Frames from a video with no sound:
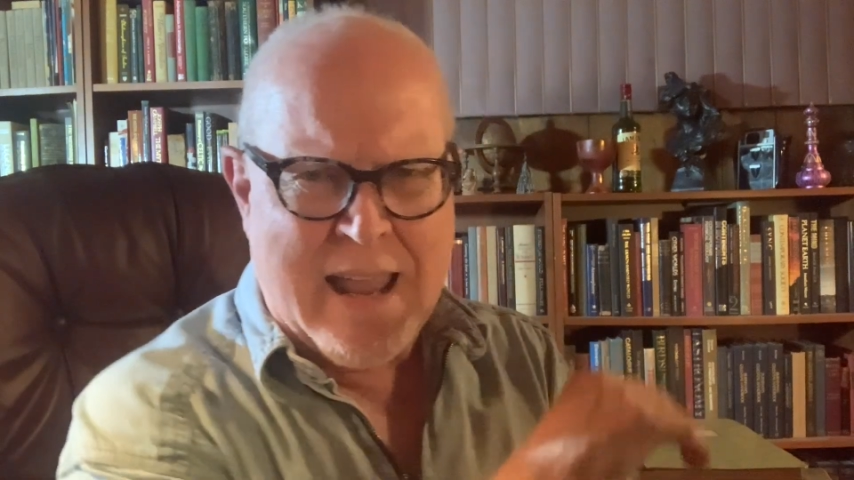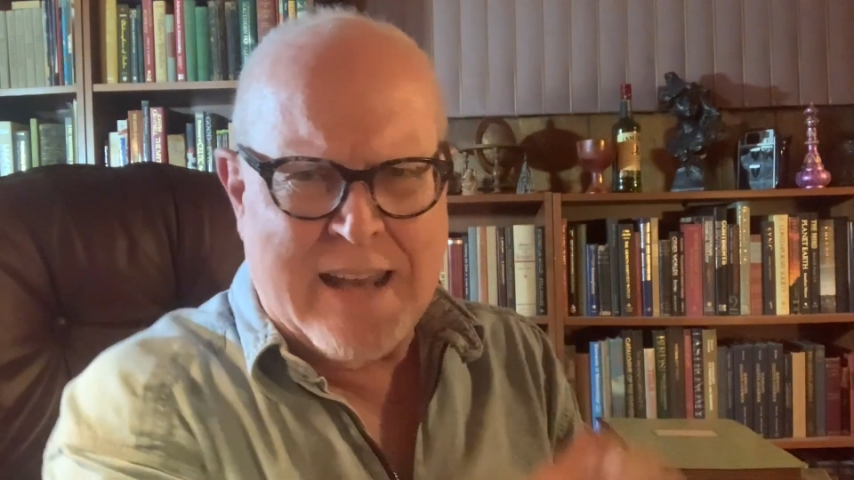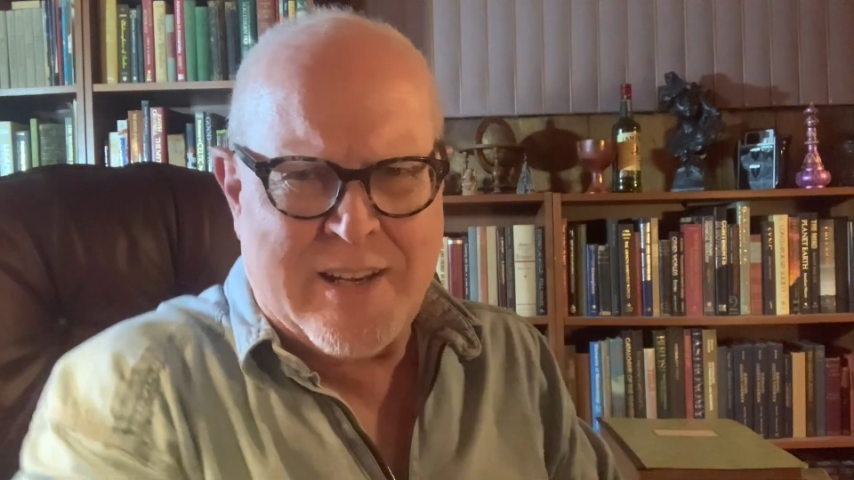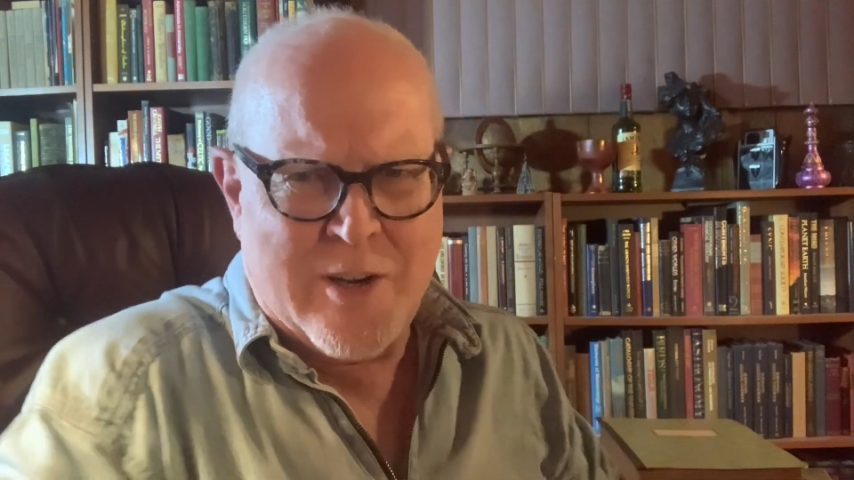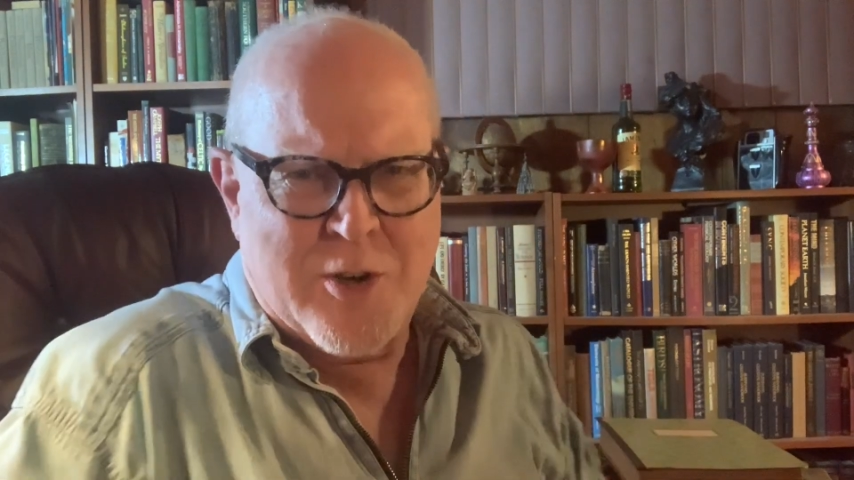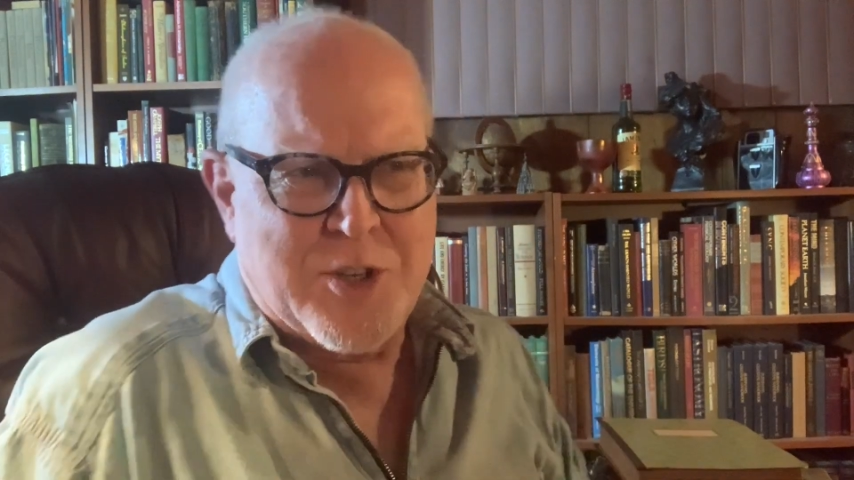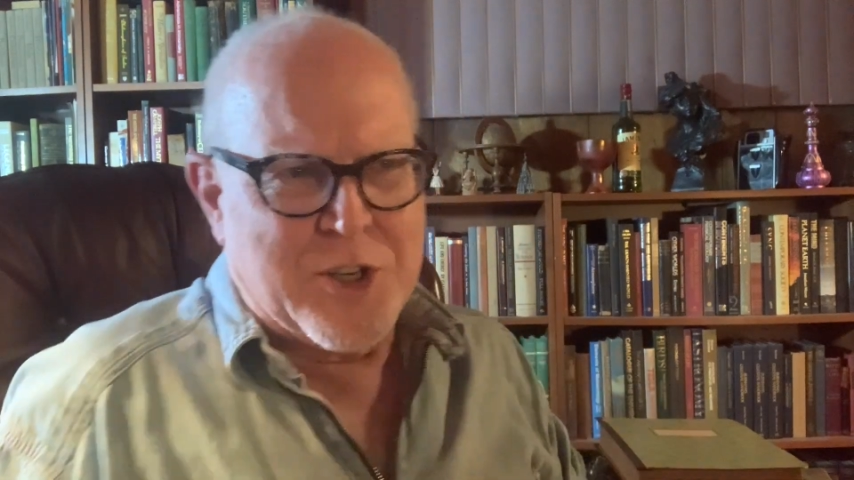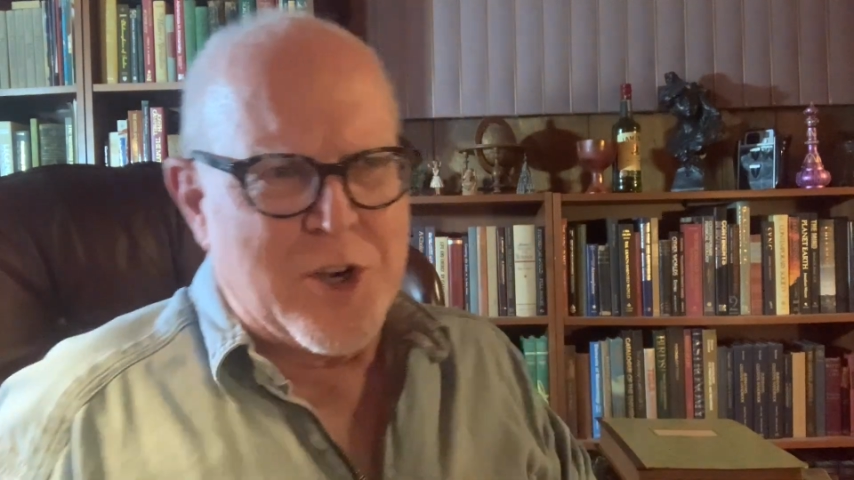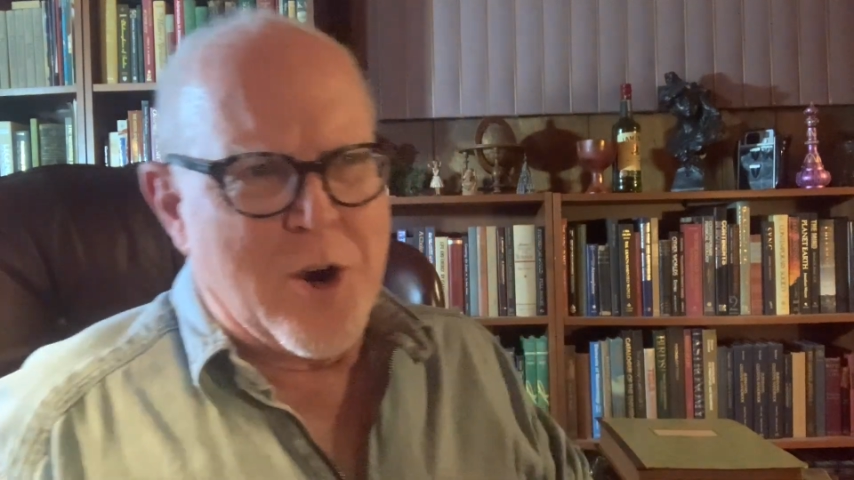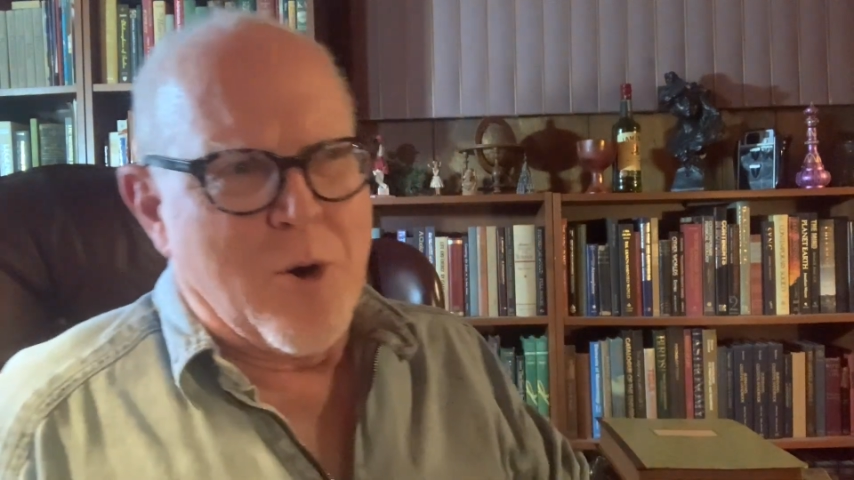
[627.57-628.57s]
had years
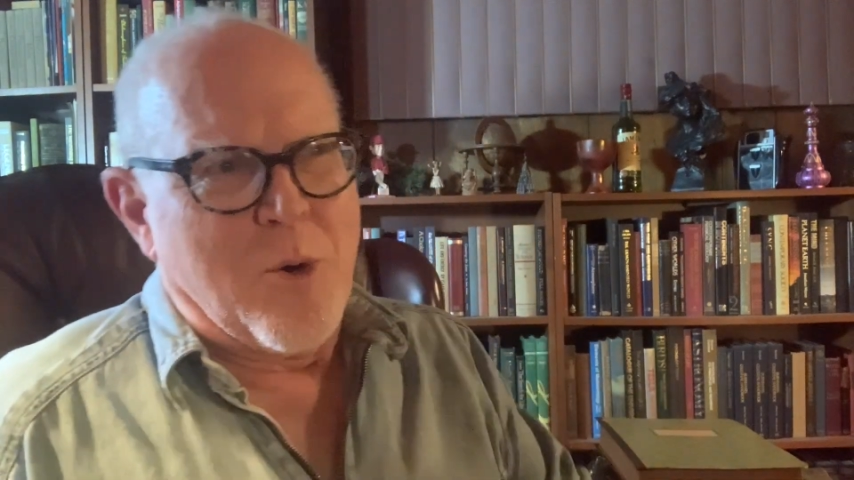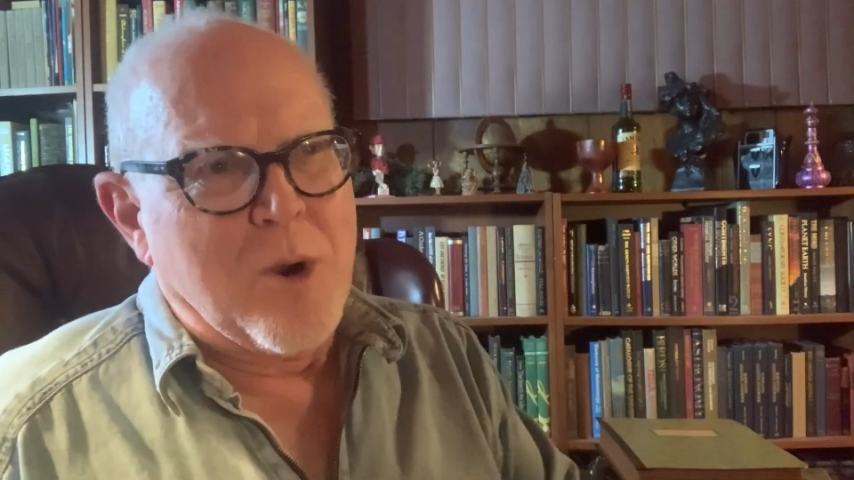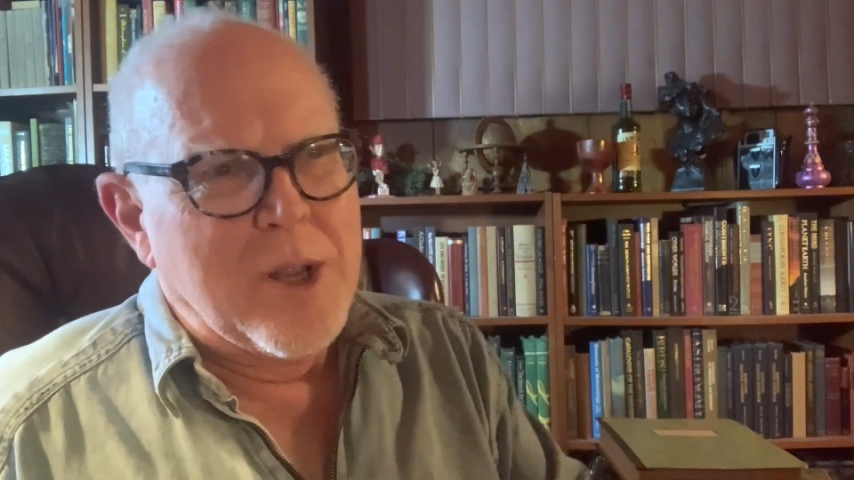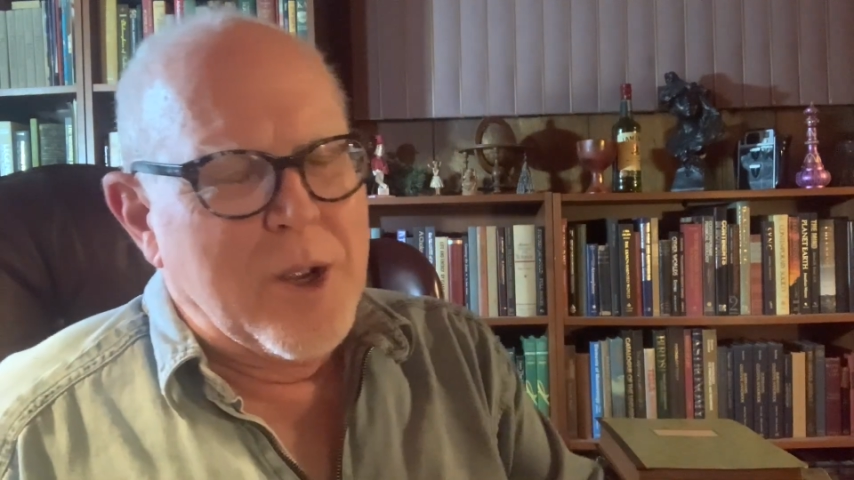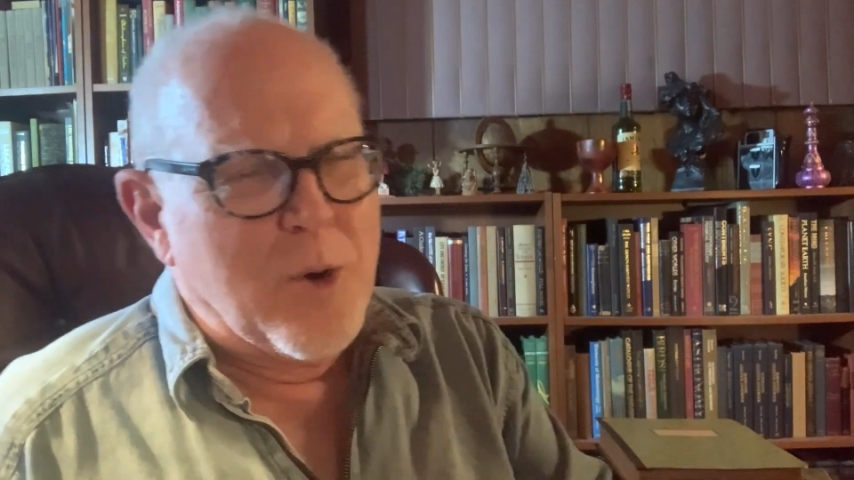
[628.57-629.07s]
ago